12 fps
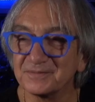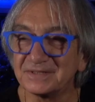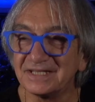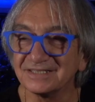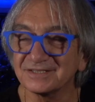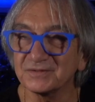I mean,
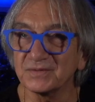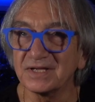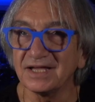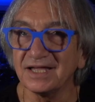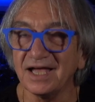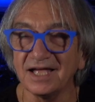that's the way
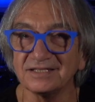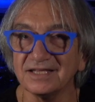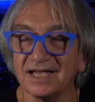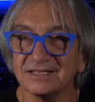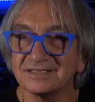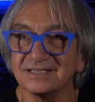yeah. I, I,
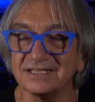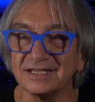I, see it.